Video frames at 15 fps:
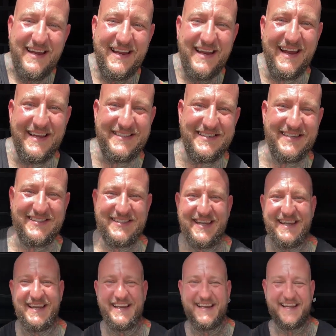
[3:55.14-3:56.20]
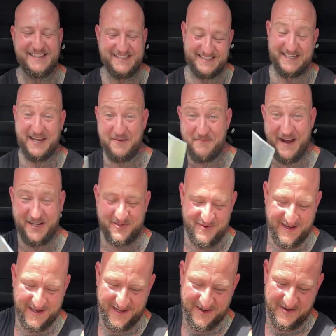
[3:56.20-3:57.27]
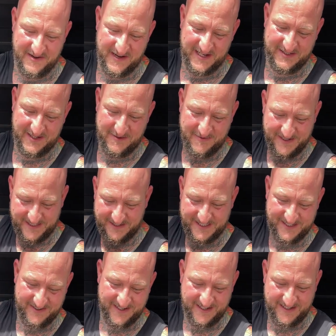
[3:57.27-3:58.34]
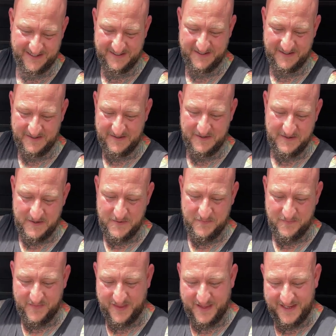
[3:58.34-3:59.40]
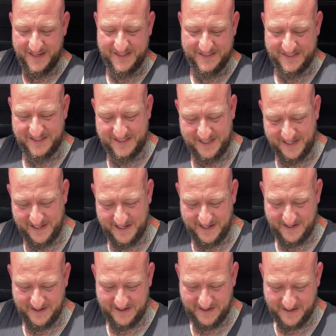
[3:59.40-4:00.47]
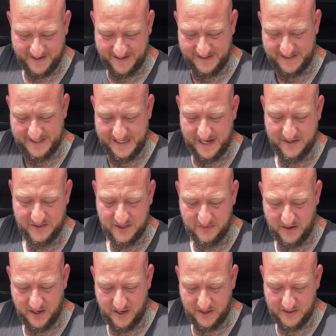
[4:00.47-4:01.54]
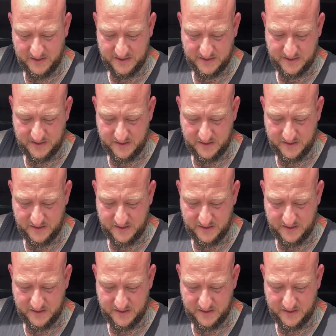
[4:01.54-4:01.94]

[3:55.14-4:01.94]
Kids are singing. Kids are seeing the battery went low there. That's what I pressed the screen. Kids are singing along there. Salad tomatoes.